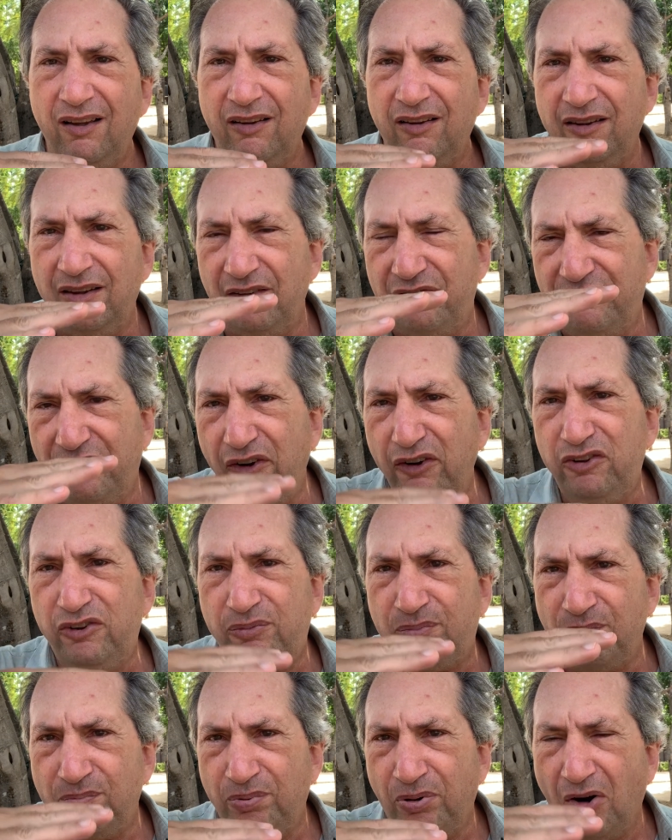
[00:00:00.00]
the
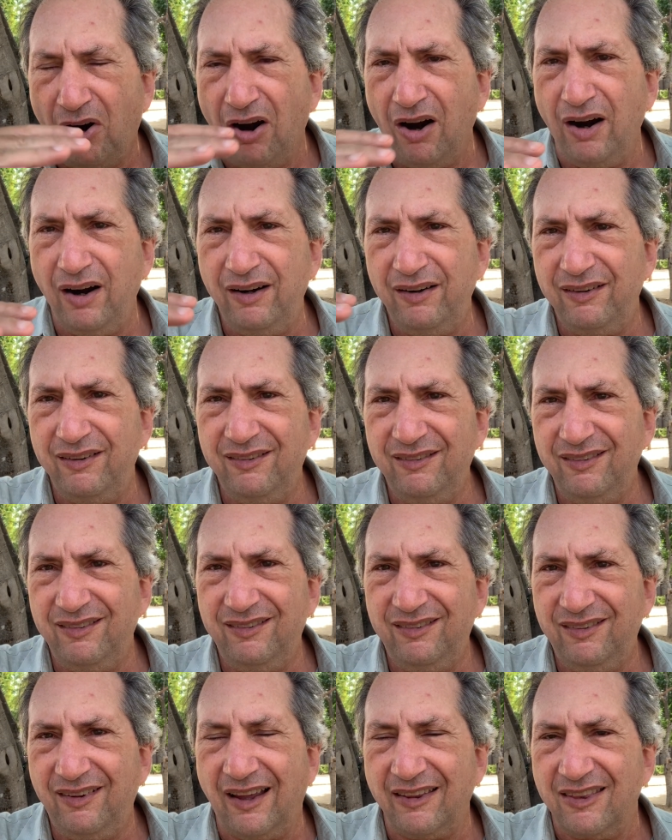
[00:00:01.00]
first part
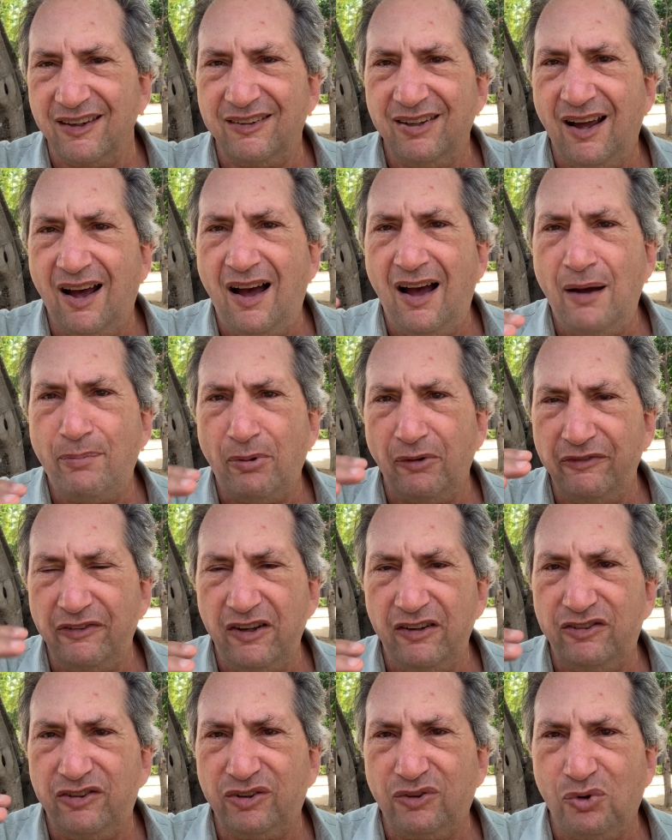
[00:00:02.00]
at the top of
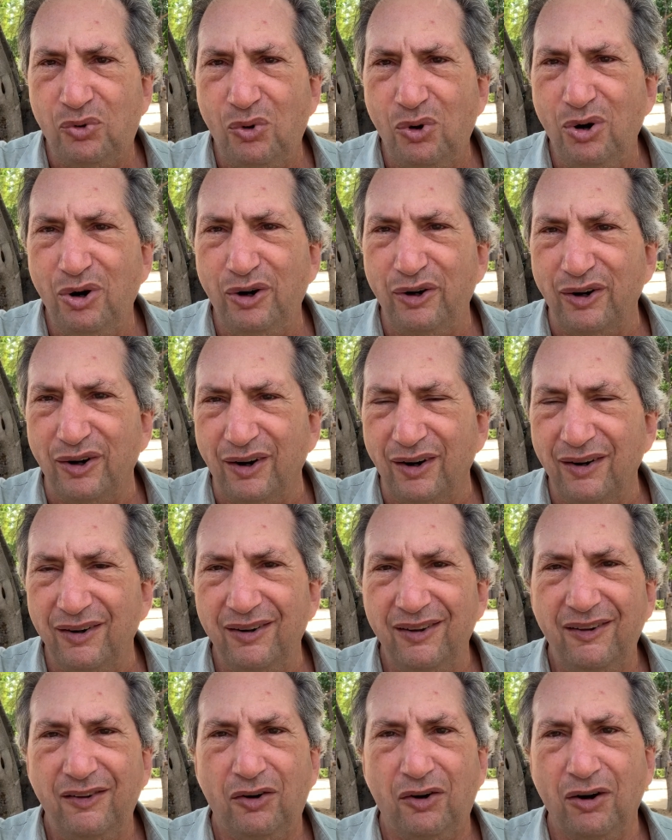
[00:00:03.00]
each
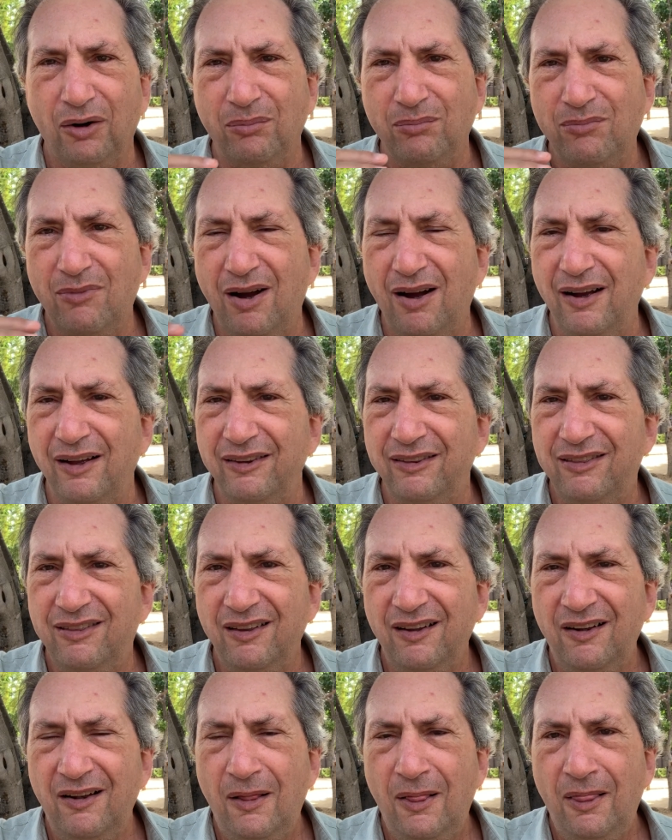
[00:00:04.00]
quarter or month,
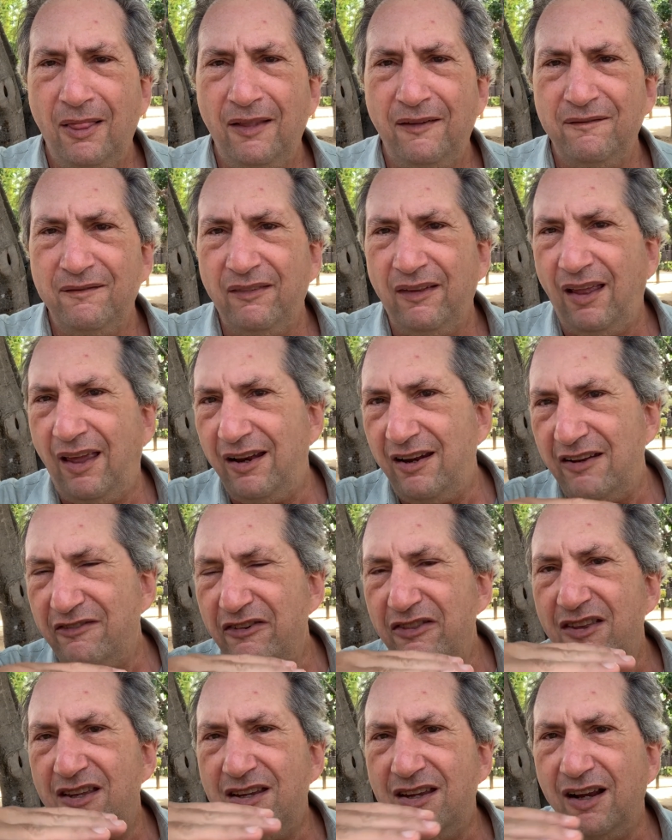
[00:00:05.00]
and
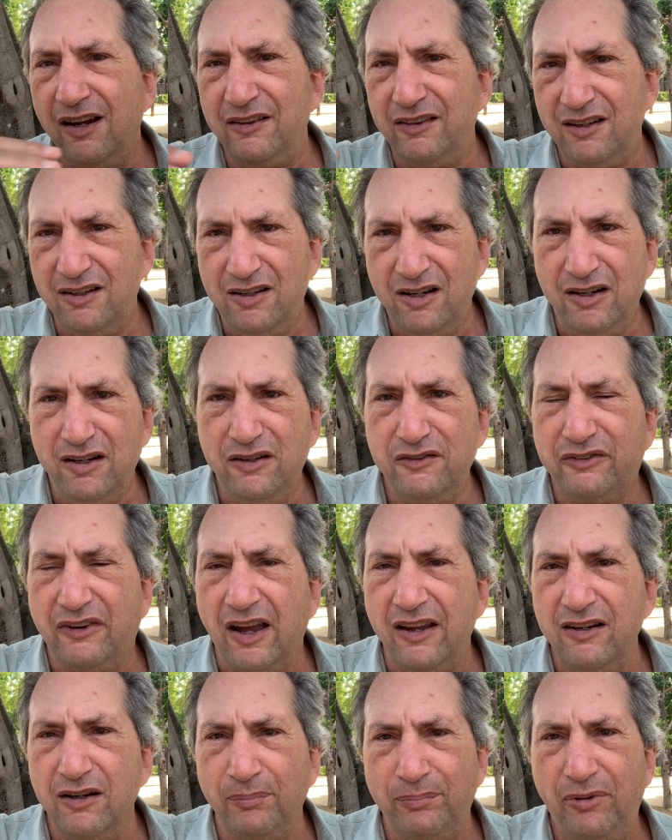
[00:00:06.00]
even the year. The year, you've
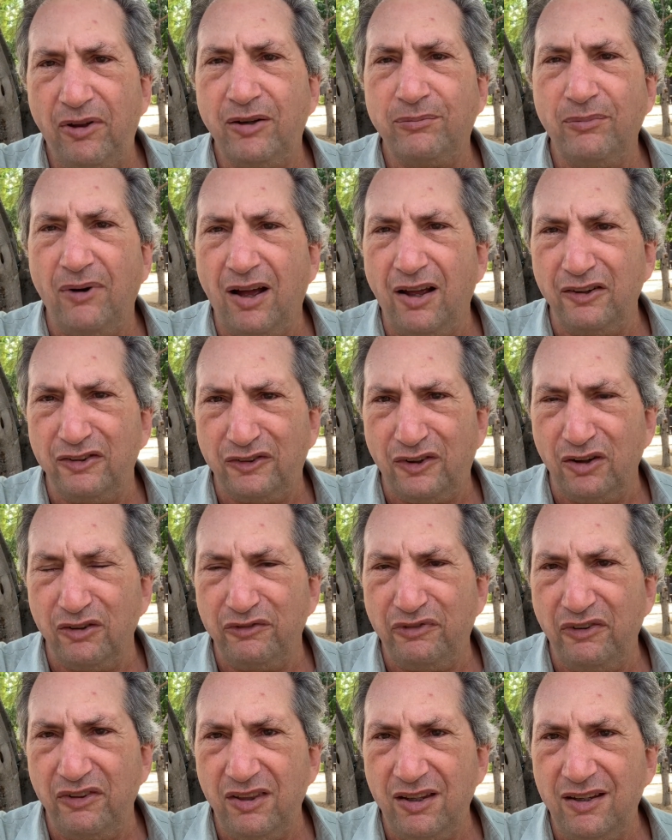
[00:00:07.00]
got your big
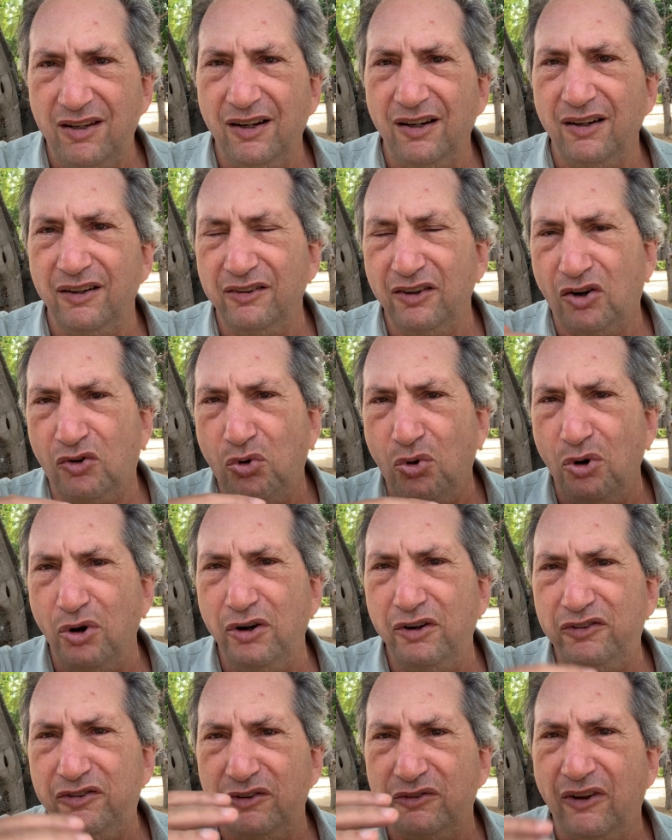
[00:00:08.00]
milestone for the year. The
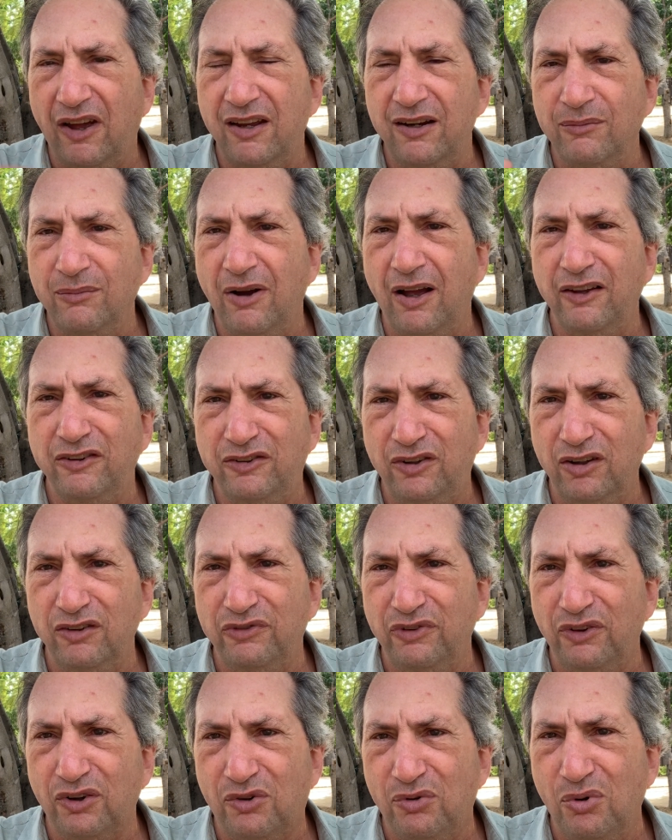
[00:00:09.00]
quarters, you've got your
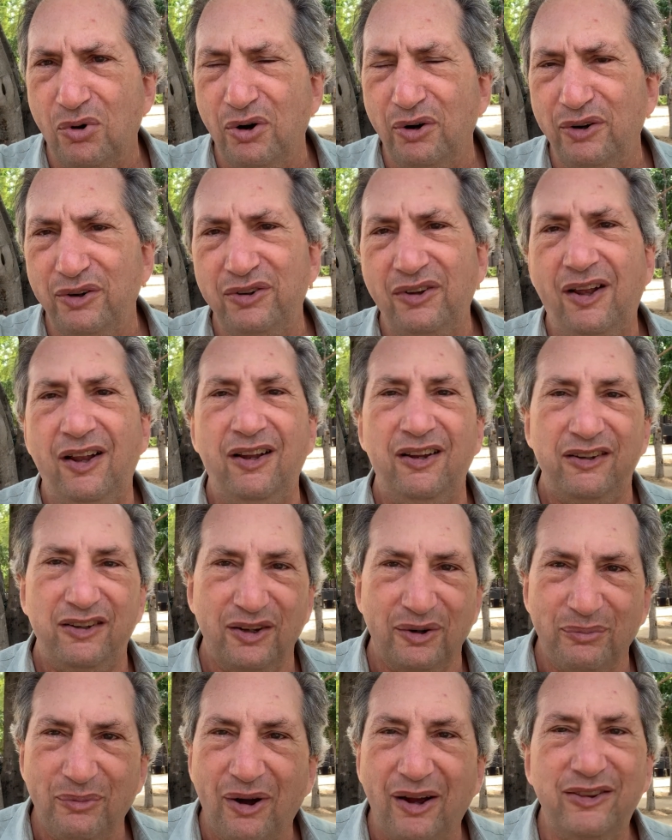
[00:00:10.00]
milestones for the quarters.
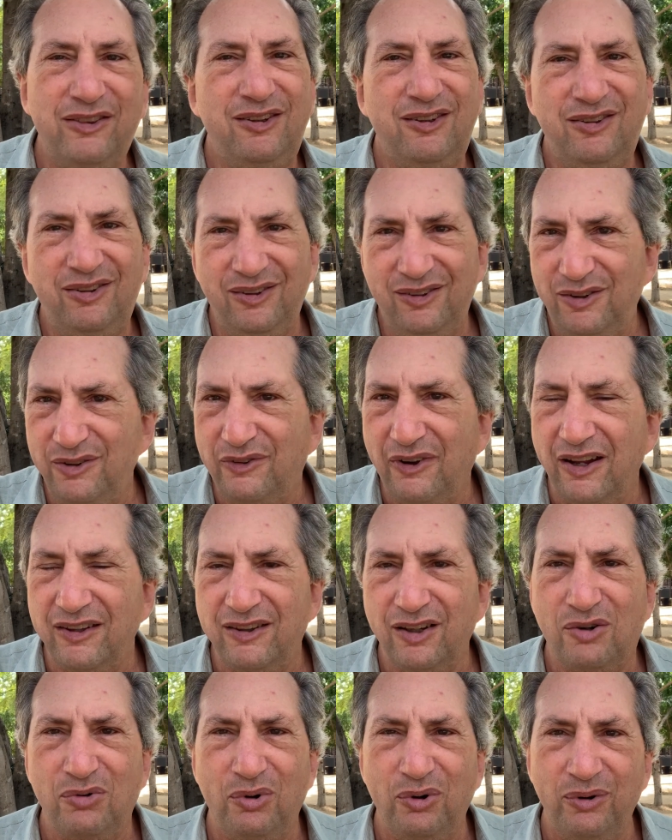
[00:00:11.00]
Your months, you've got
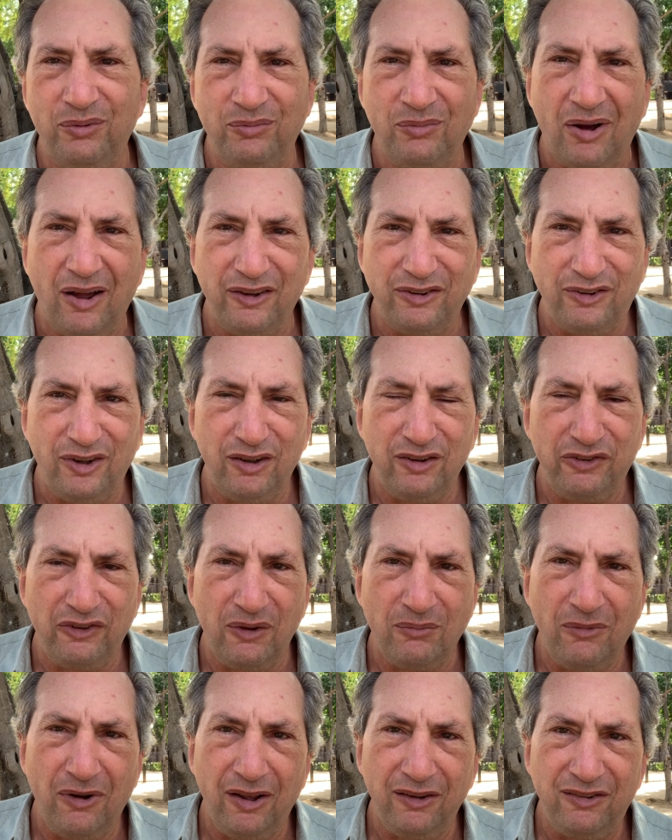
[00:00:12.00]
the milestones for
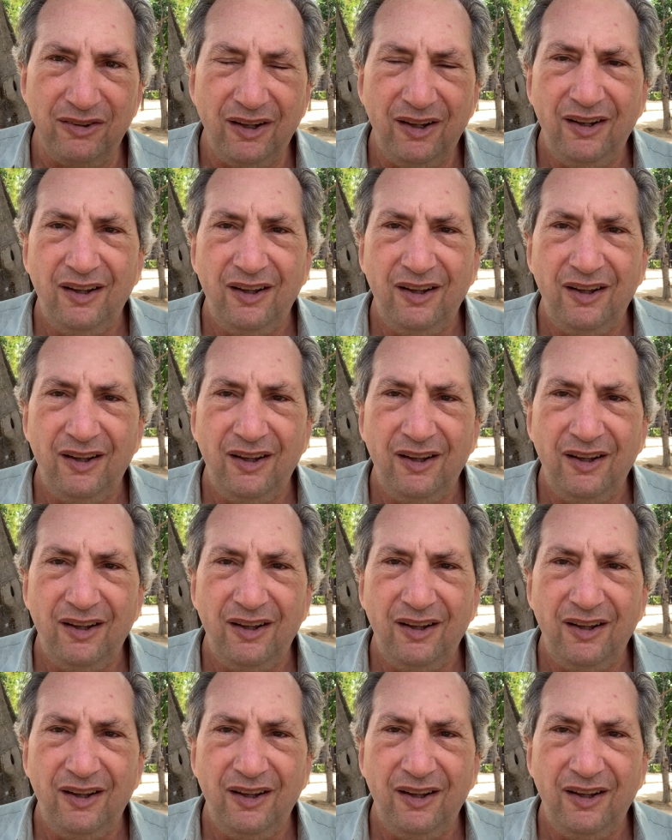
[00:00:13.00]
the months.